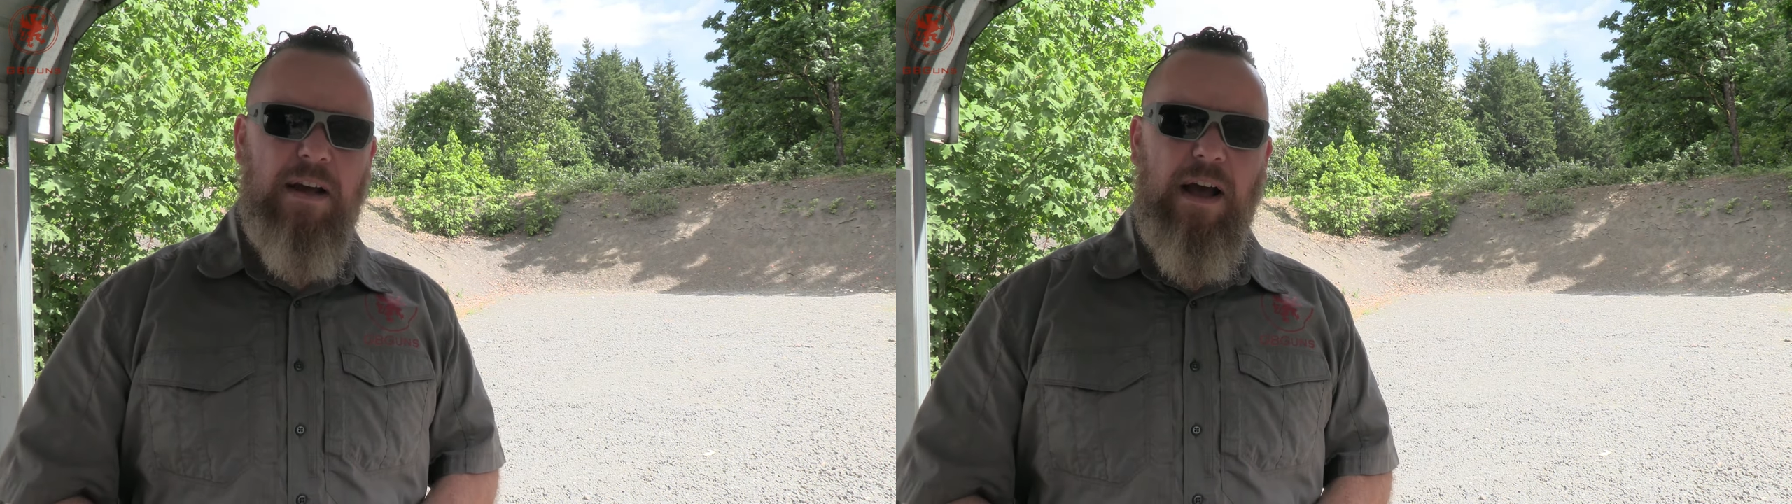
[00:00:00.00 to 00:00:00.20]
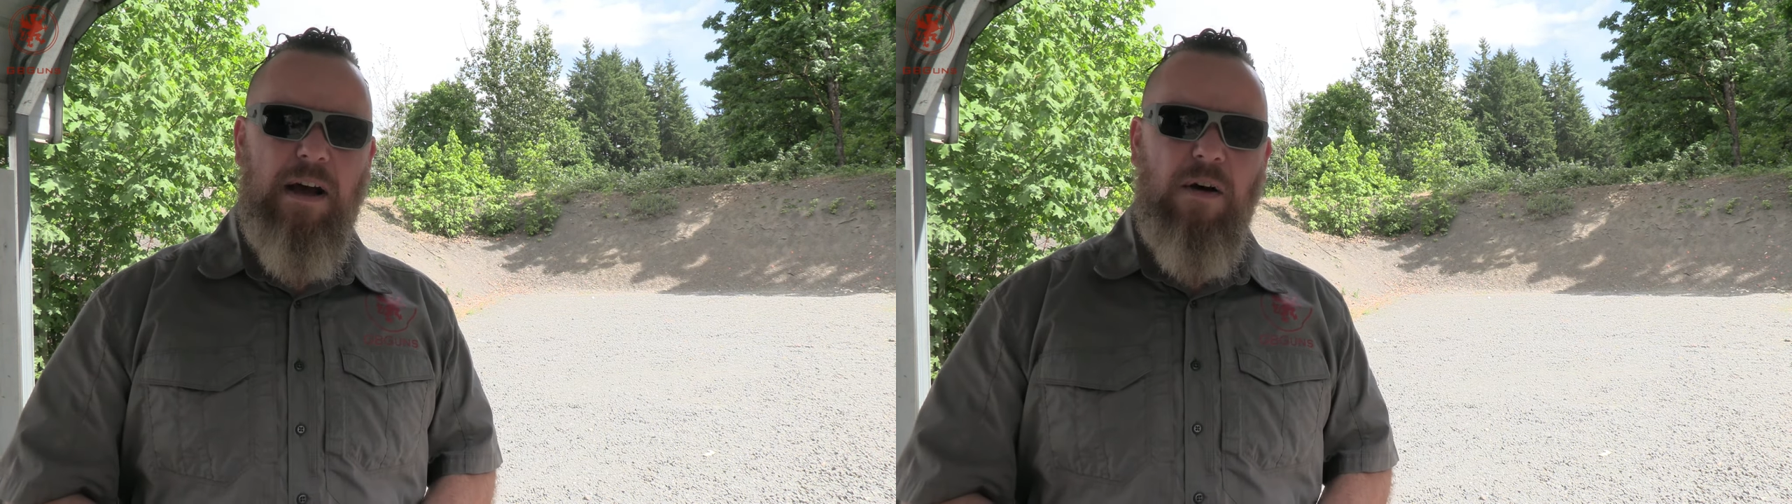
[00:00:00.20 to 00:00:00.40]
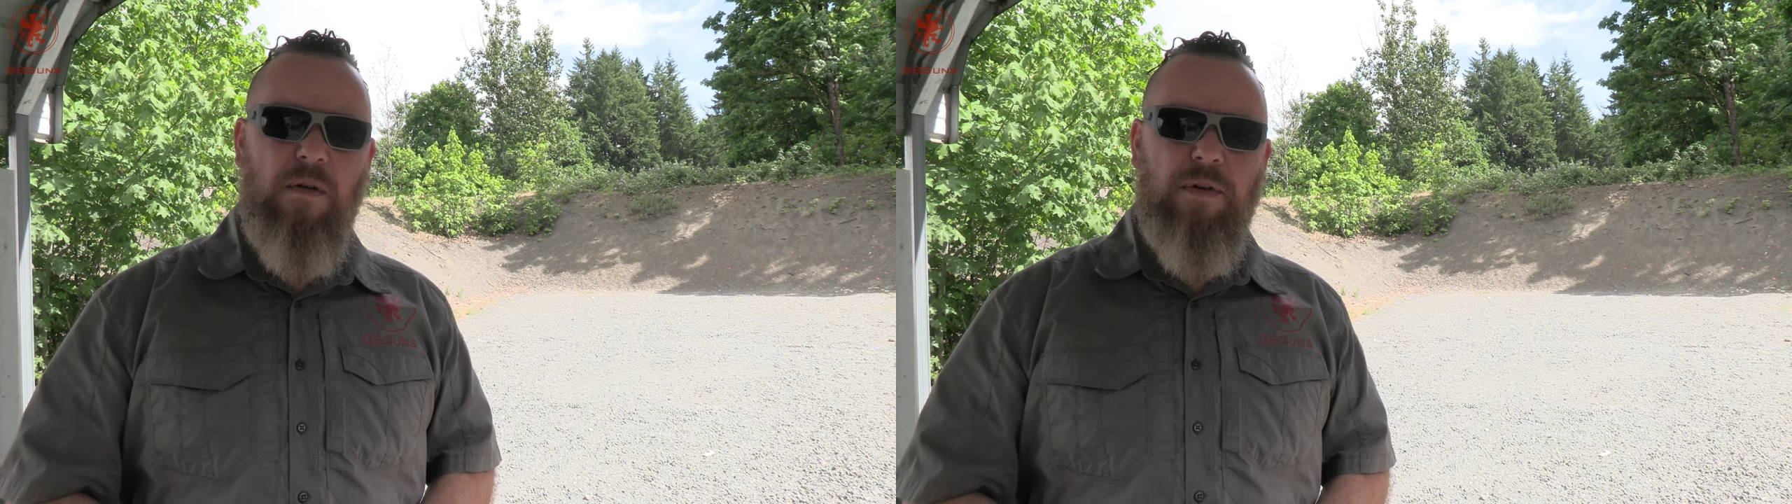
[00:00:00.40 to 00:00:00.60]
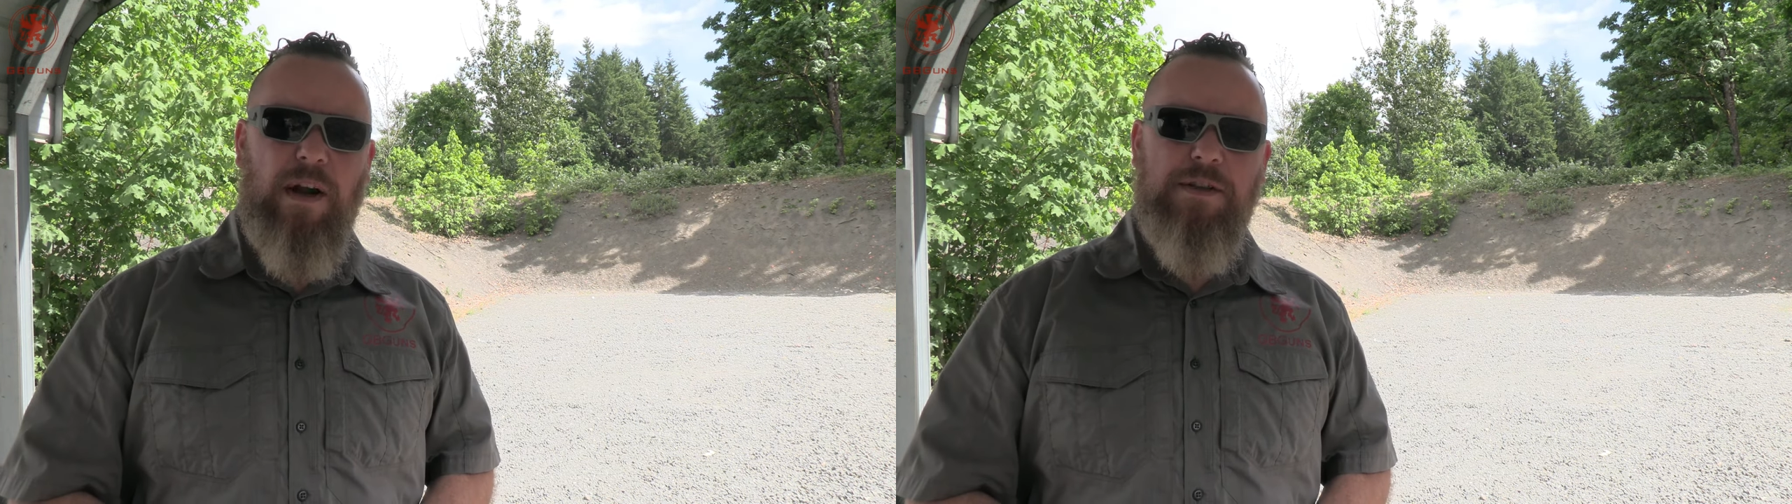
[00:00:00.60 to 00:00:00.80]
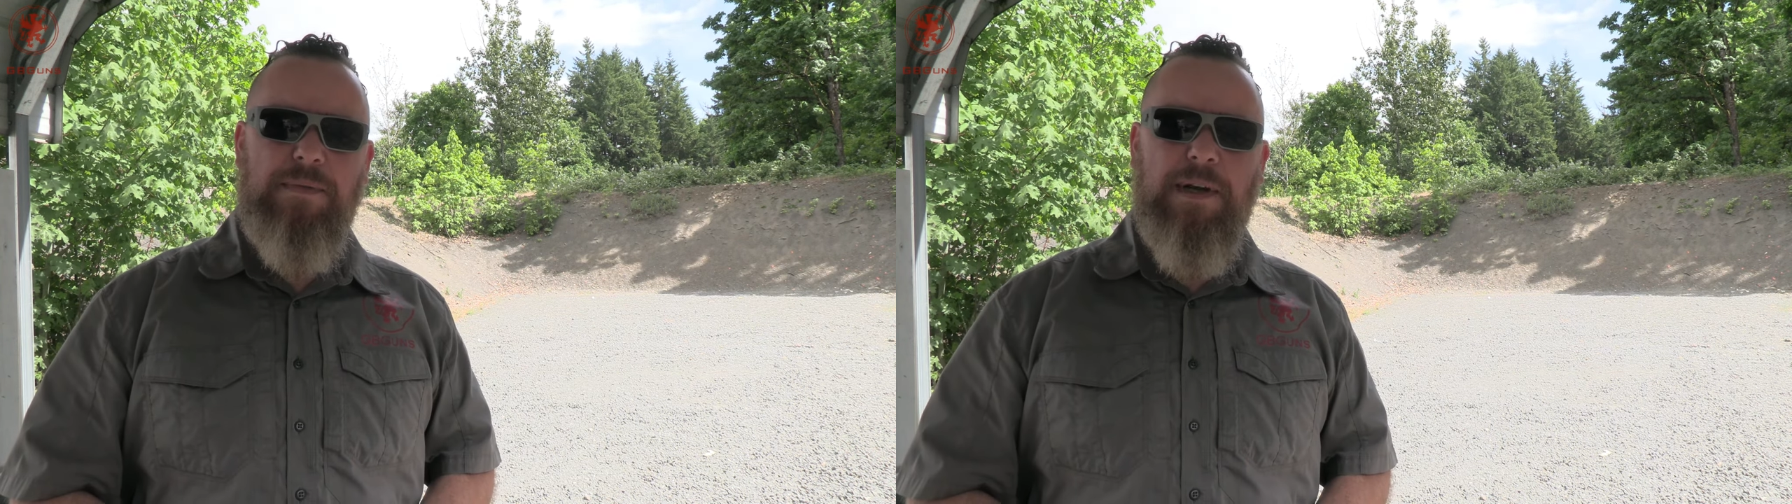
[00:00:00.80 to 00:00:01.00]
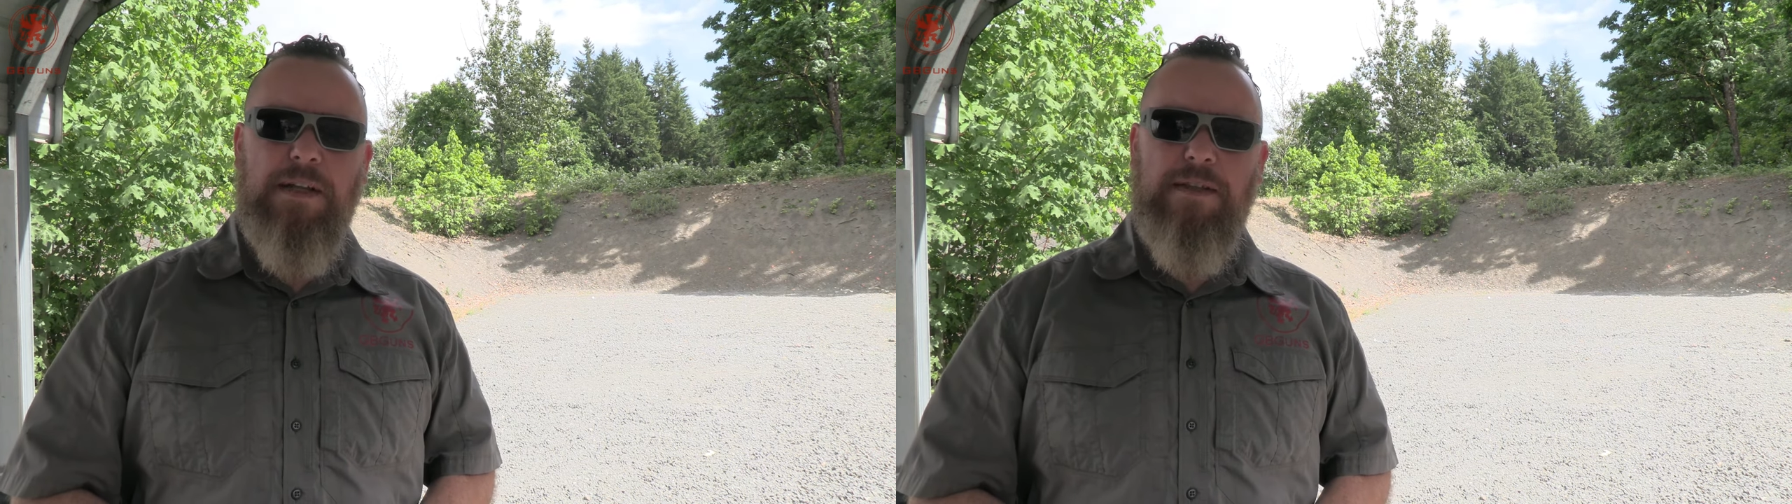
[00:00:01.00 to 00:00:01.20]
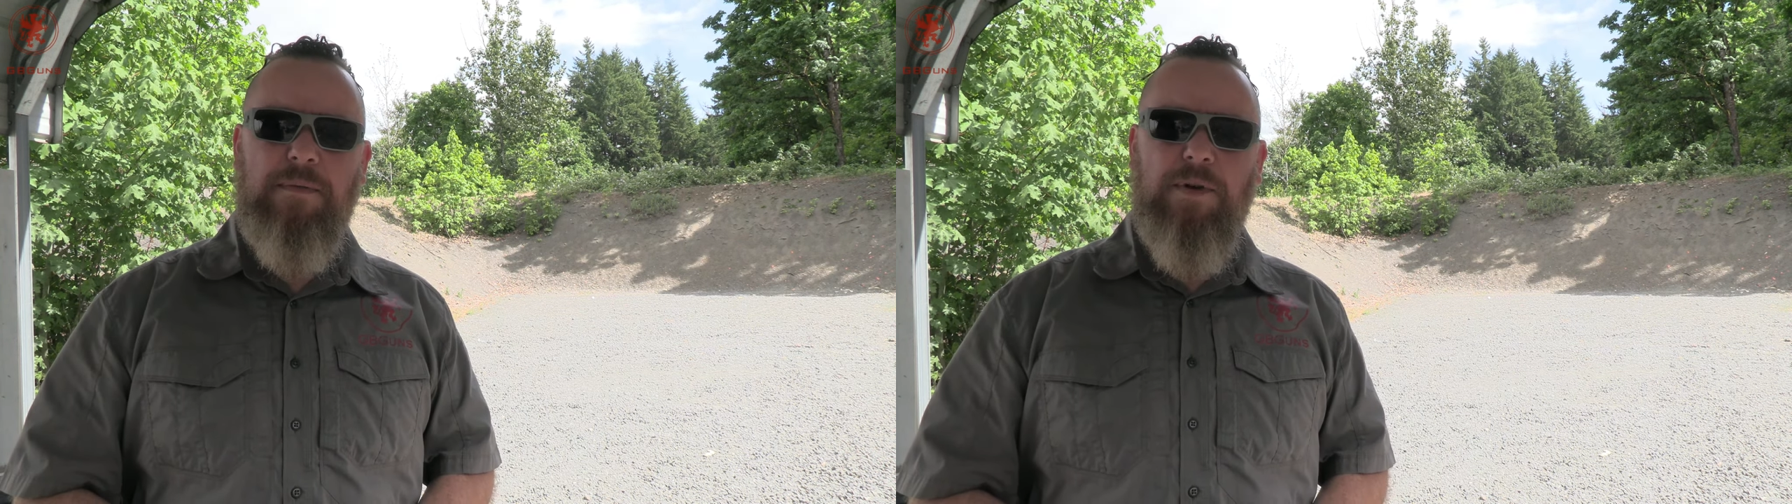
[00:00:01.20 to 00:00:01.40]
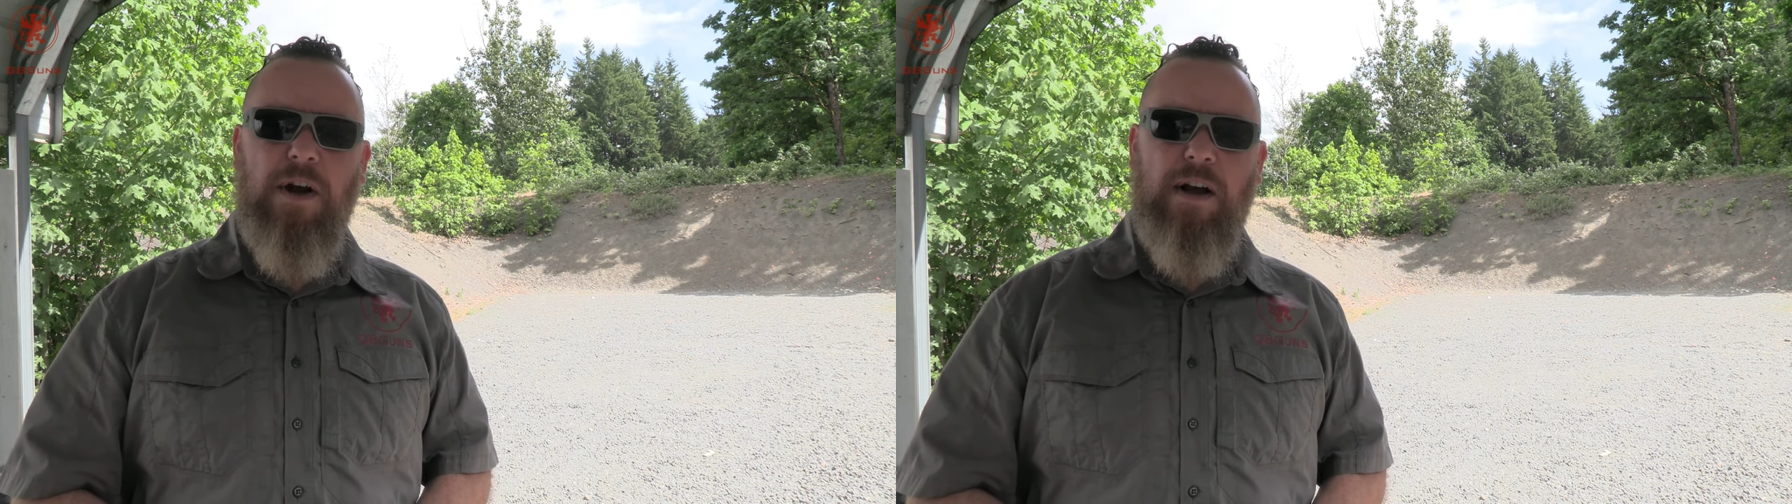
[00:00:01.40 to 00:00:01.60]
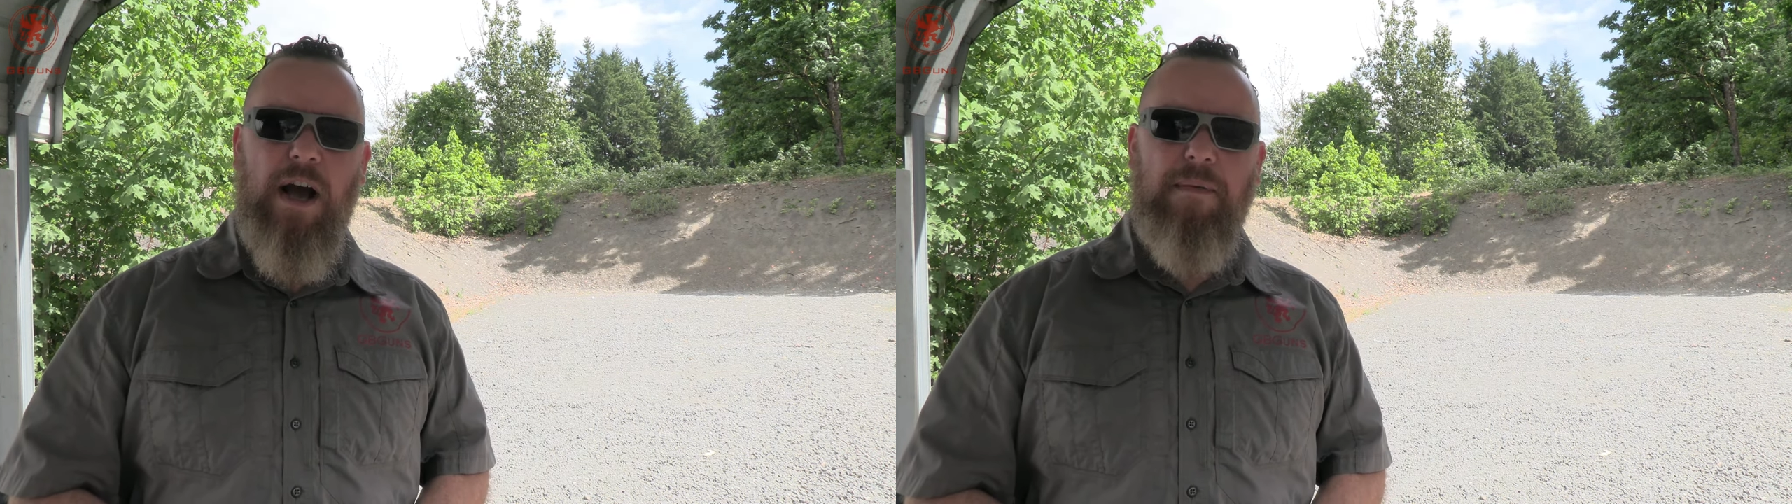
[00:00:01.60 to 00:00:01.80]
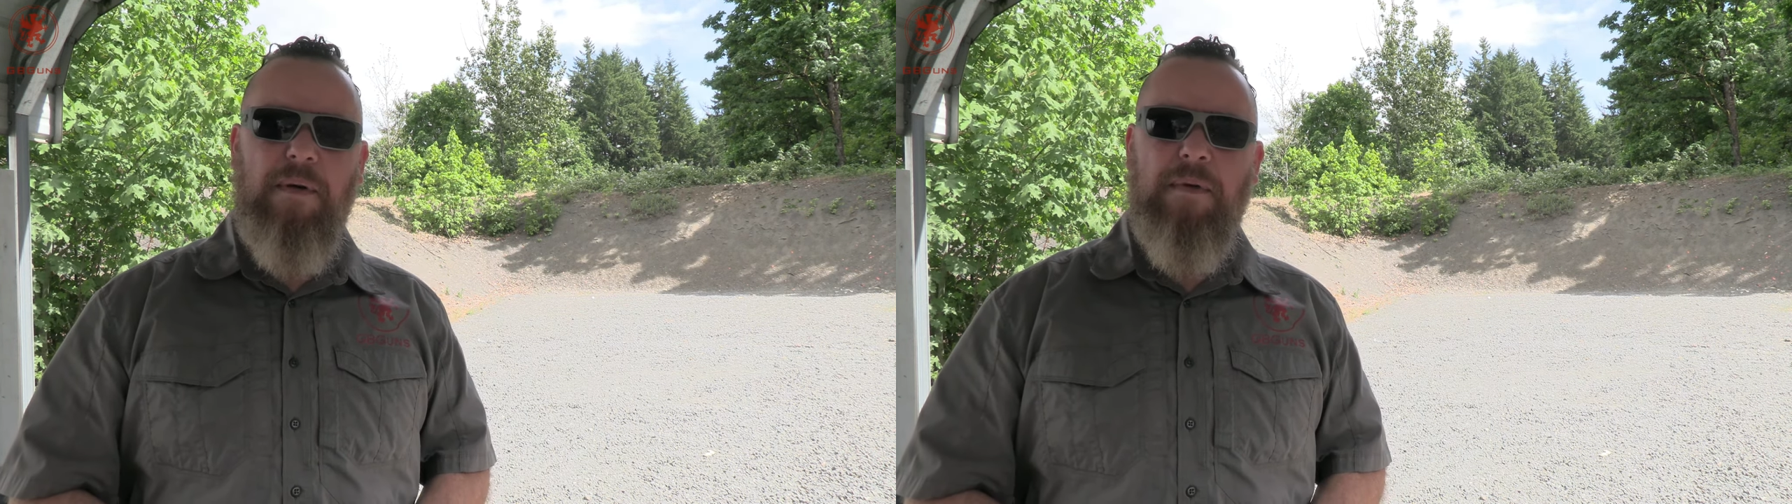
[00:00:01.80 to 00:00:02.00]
over on GBGunsMedia.com,